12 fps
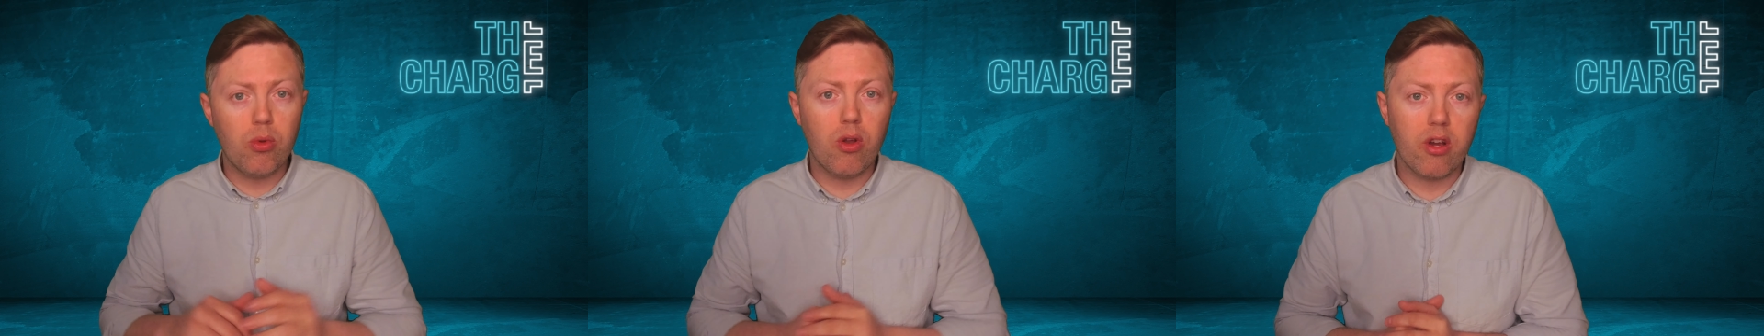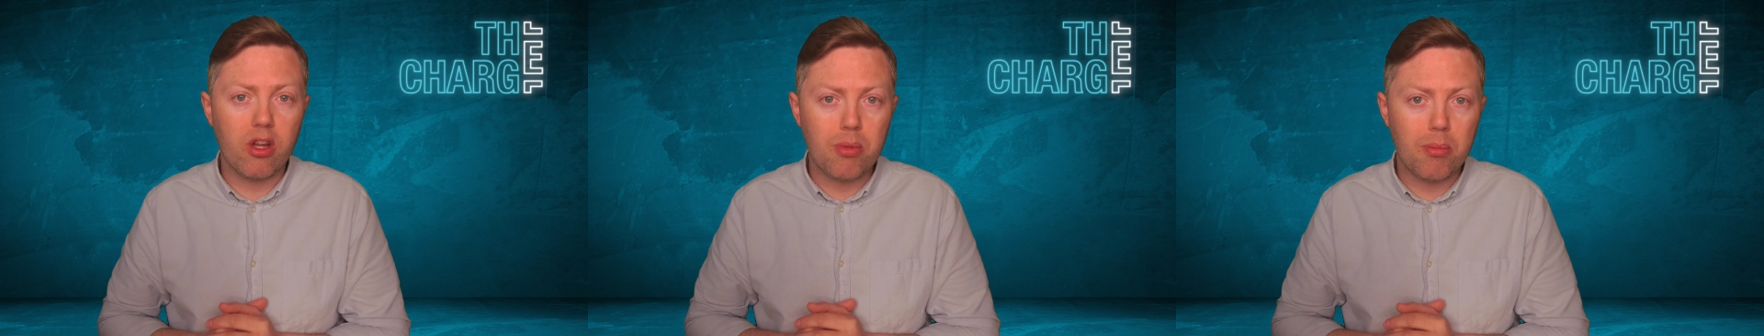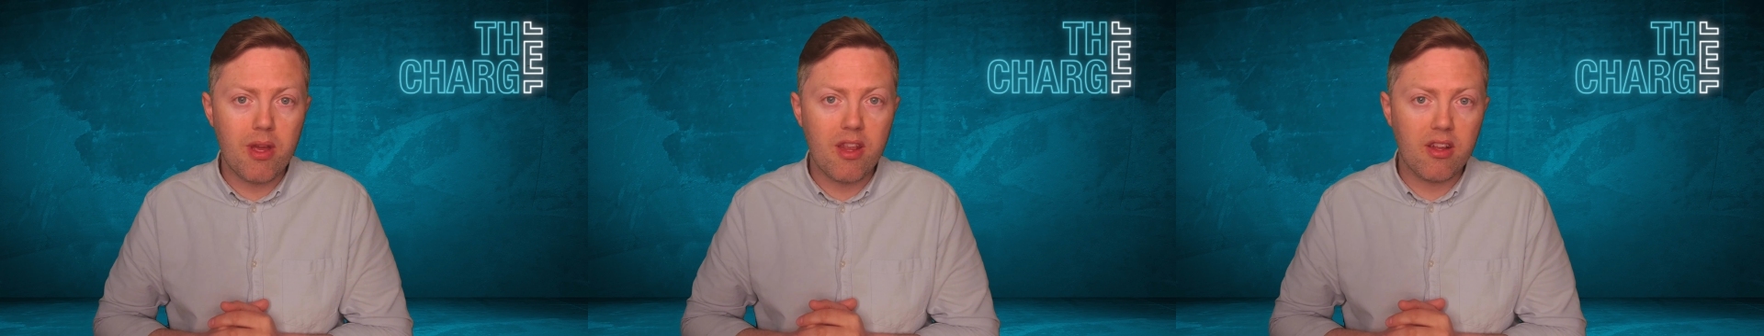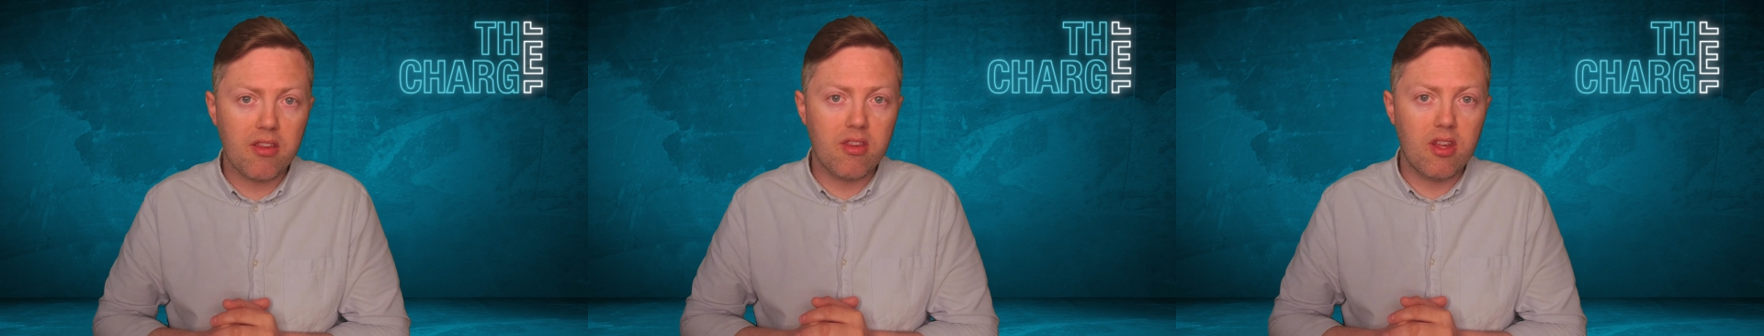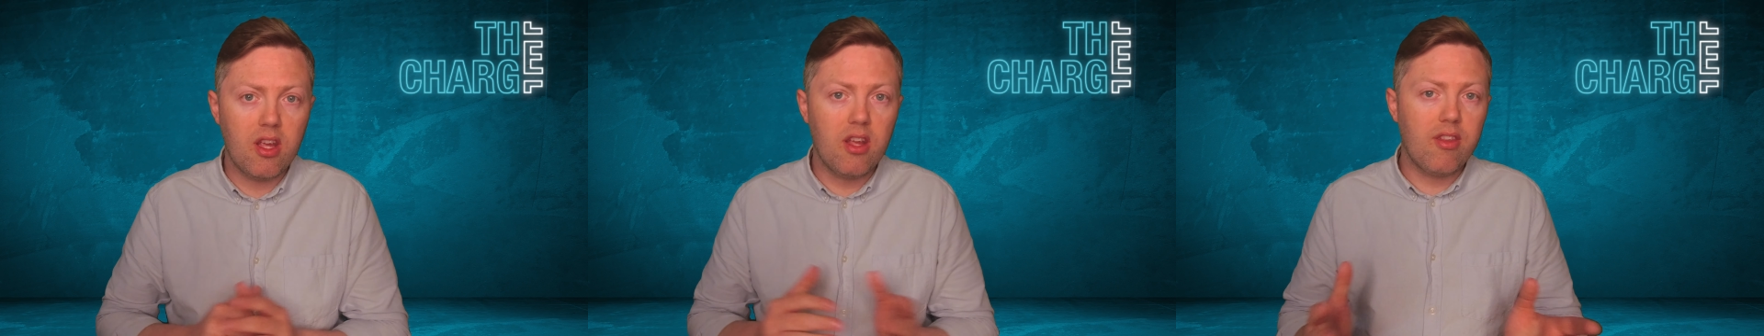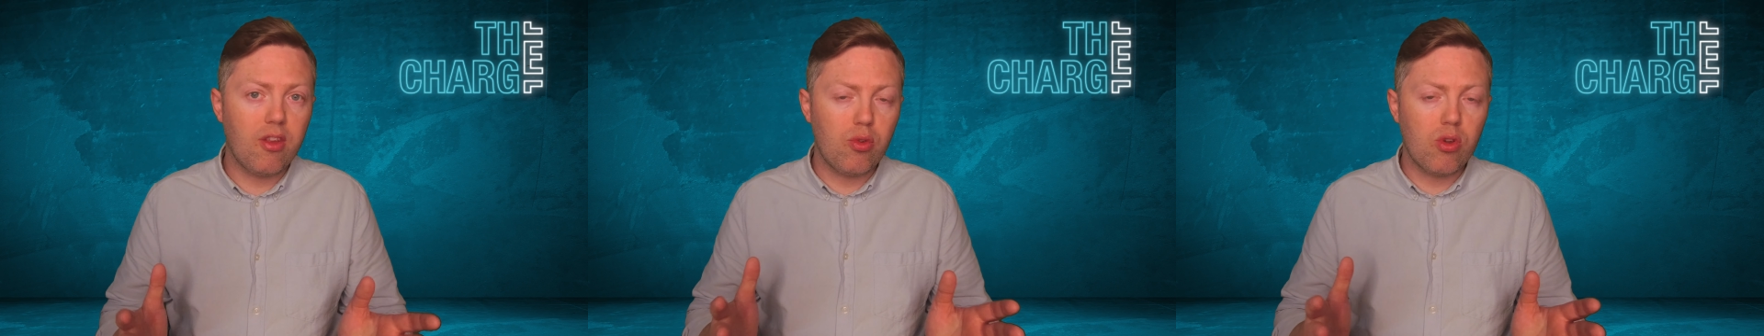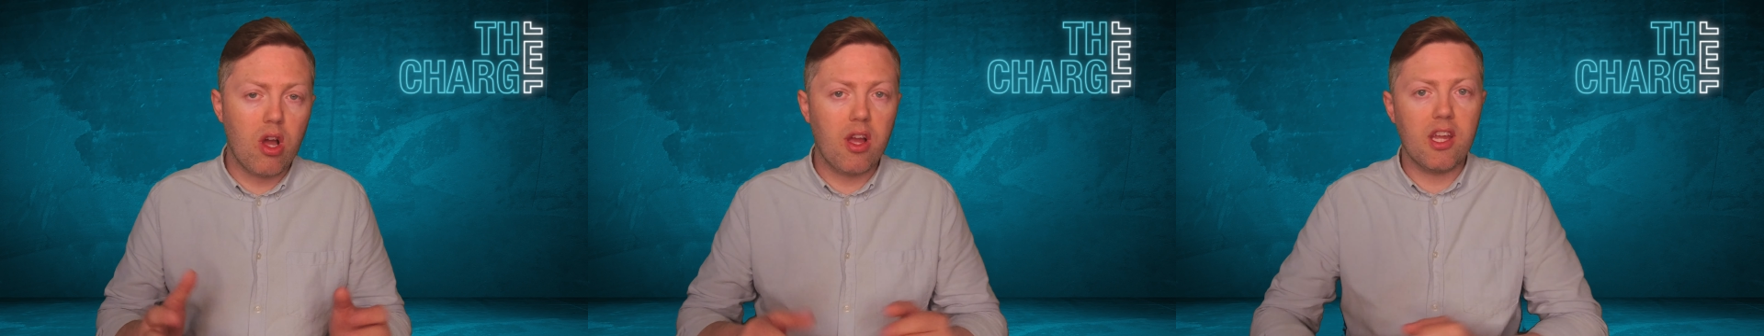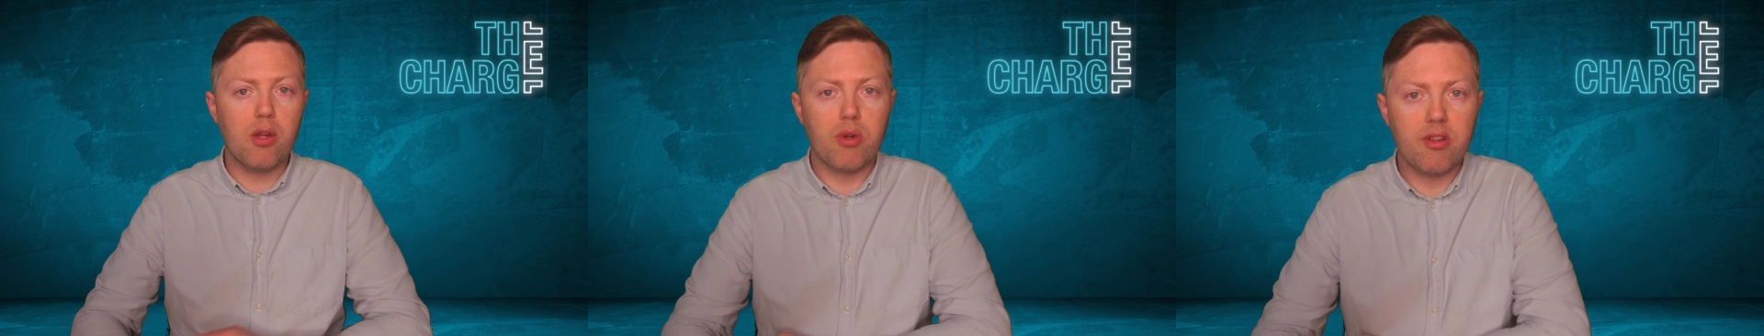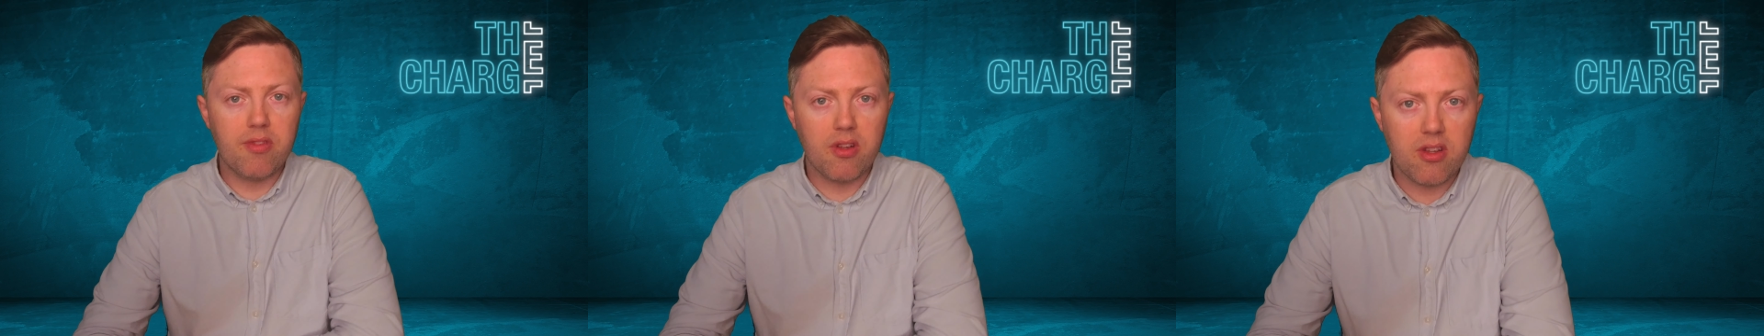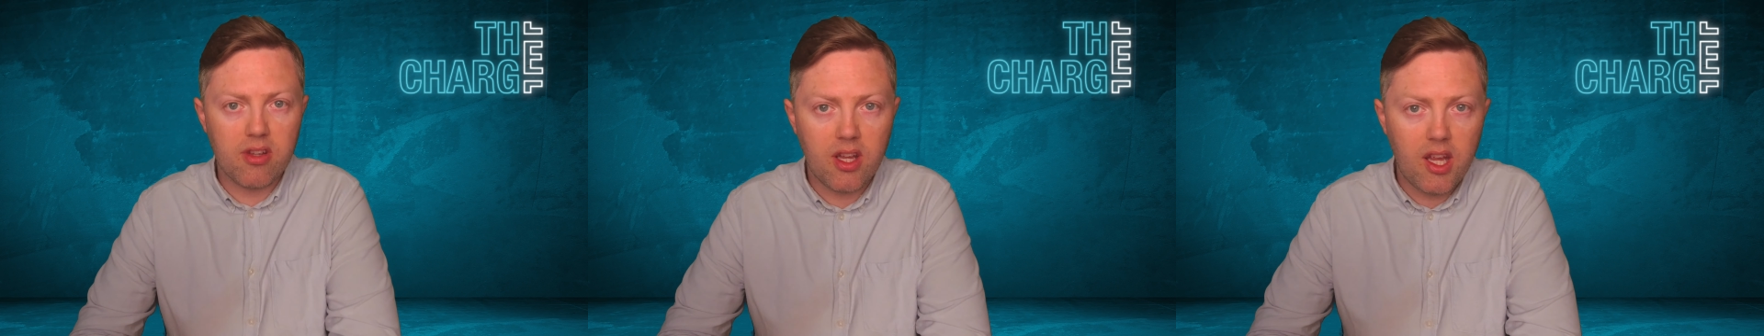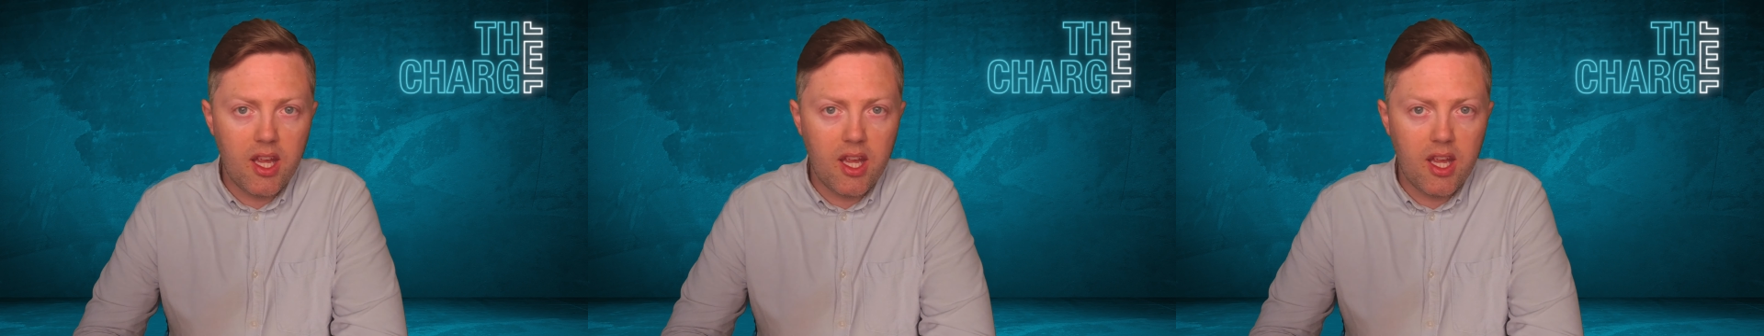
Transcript: we're not going to permit this, so you can't get your refund.